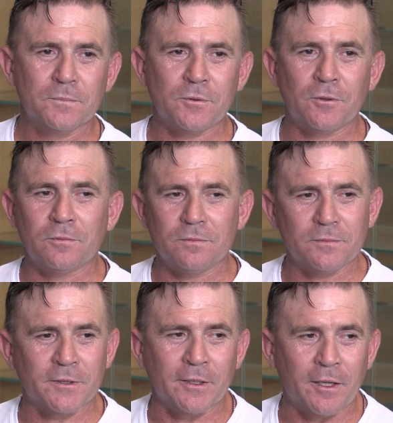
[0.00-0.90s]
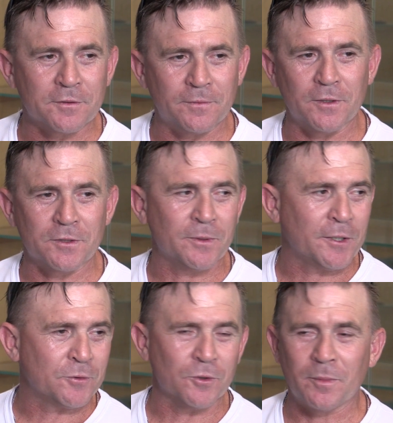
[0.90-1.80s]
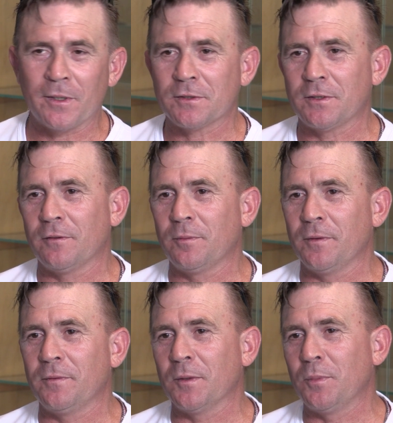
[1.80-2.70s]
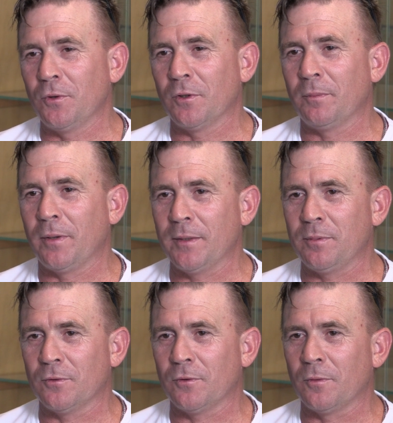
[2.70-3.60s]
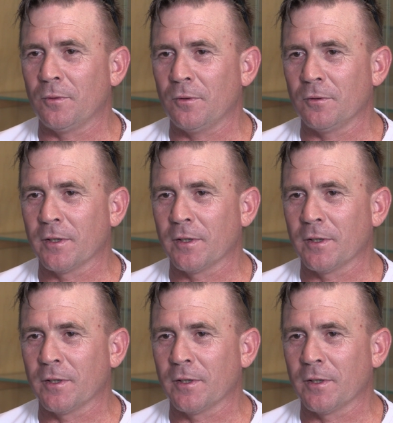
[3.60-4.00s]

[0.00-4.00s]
Well, you know, us fellas, we don't talk about stuff, but if you can put it on paper or, or